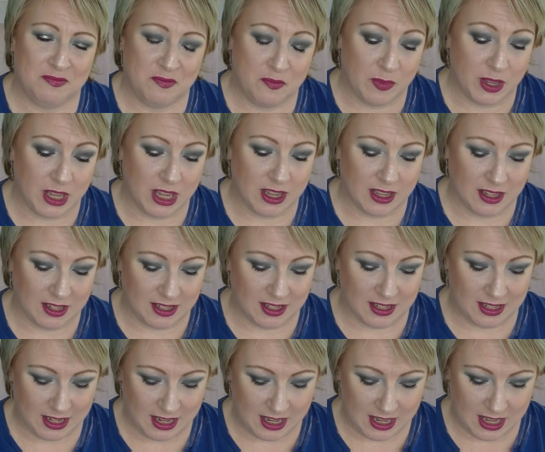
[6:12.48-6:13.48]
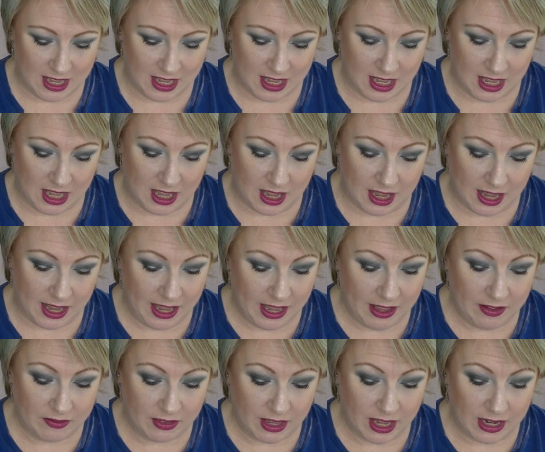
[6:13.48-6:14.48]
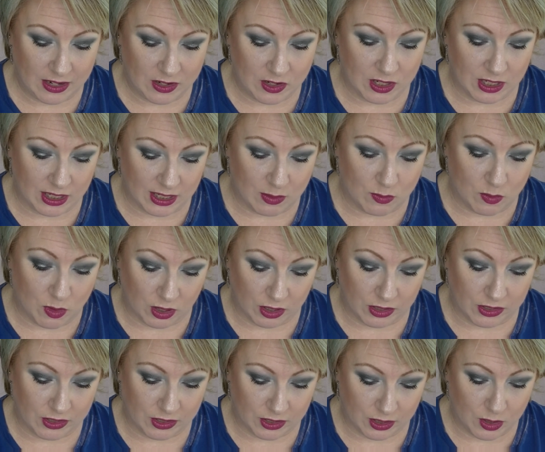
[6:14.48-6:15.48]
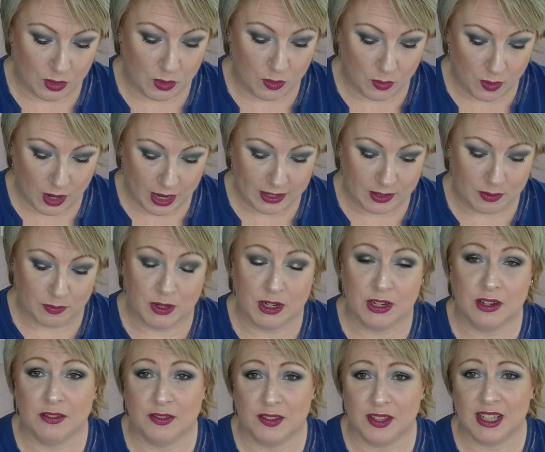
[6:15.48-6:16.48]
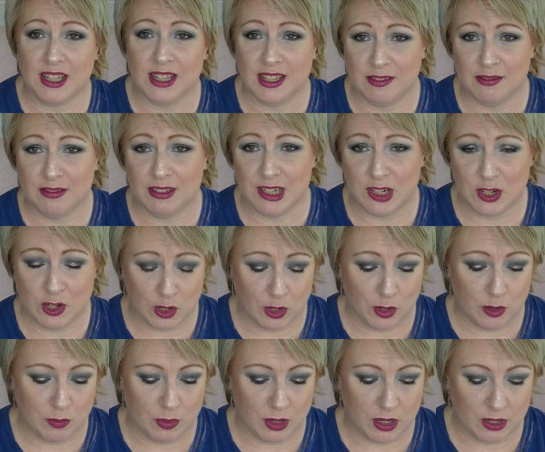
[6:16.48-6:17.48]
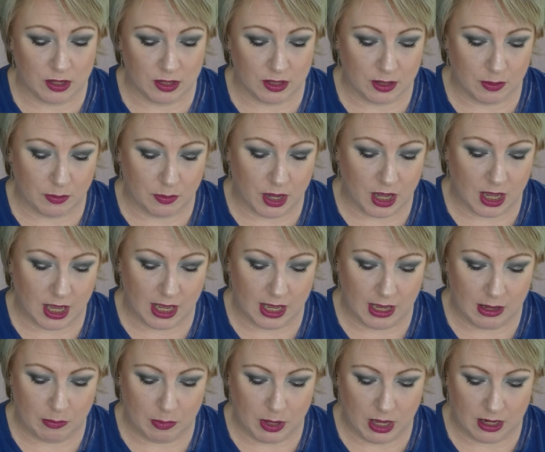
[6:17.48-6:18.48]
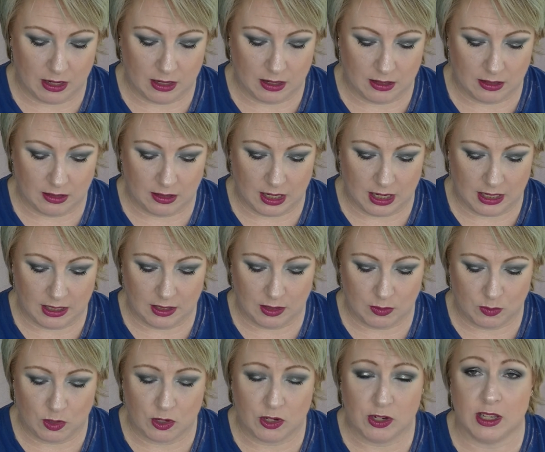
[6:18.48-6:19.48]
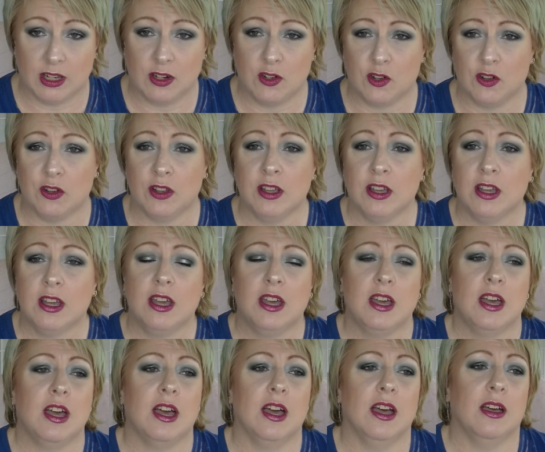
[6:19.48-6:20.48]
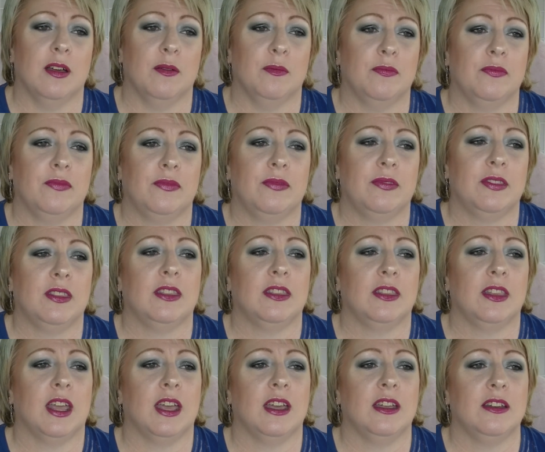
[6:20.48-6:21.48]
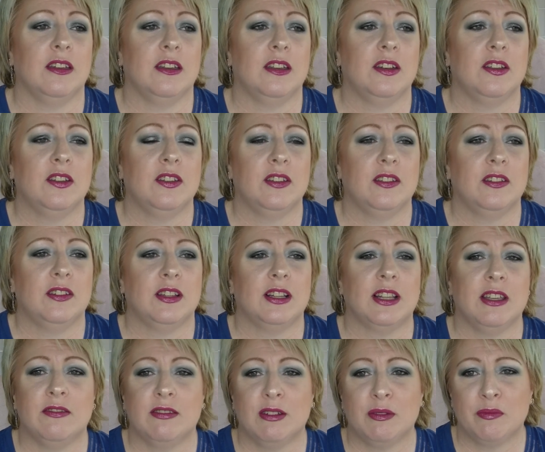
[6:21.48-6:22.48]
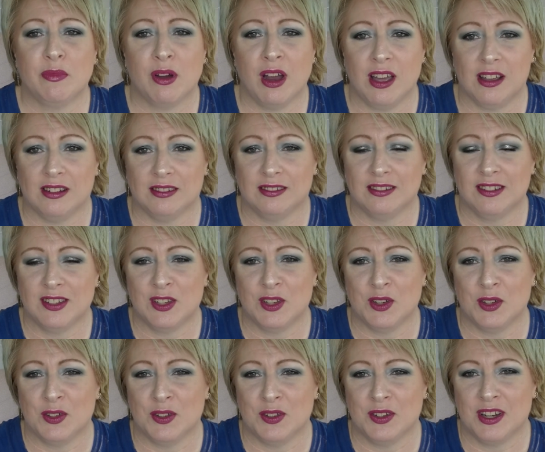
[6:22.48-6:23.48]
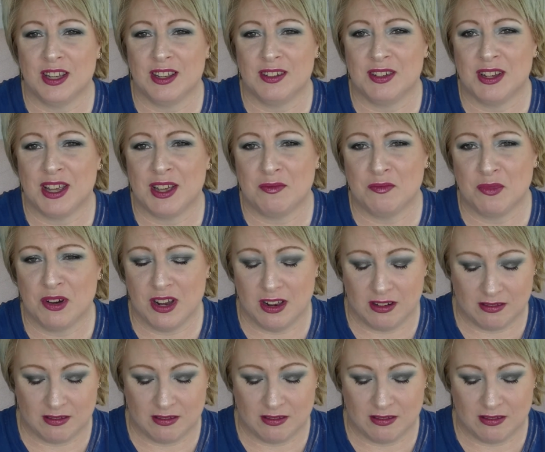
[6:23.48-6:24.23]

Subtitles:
because I have actually watched quite a bit of the Cleveland show because my partner likes to watch that show. And, you know, he's Cleveland Brown, so Downtown Brown.